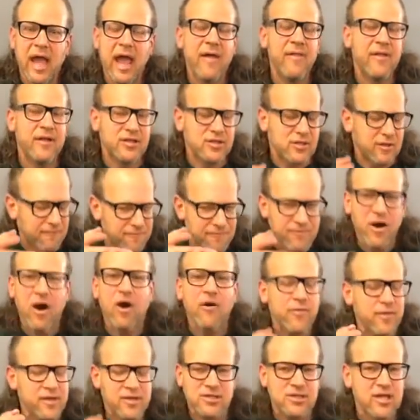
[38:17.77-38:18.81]
And that's the
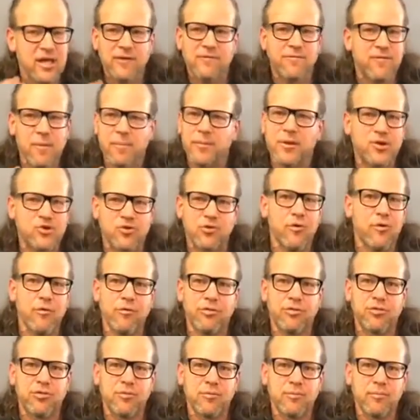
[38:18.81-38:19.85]
farthest thing from the
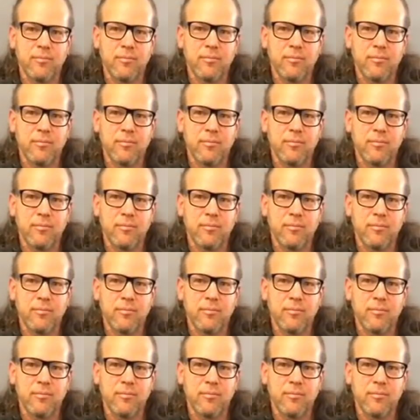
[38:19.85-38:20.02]
truth.